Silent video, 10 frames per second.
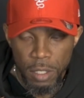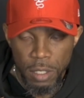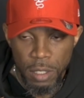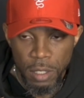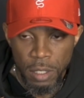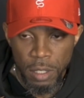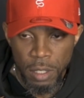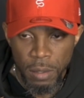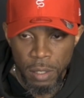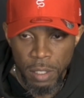the
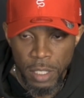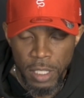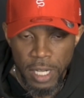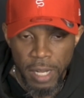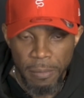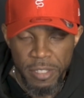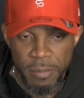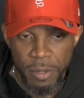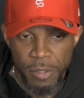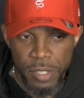the the thing that I miss the
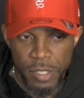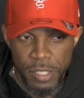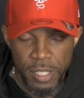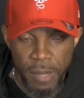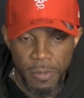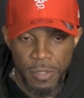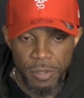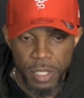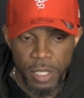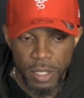most is just the
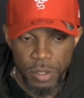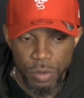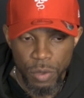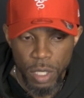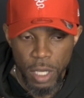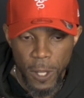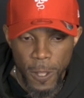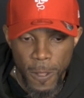opportunity to uh,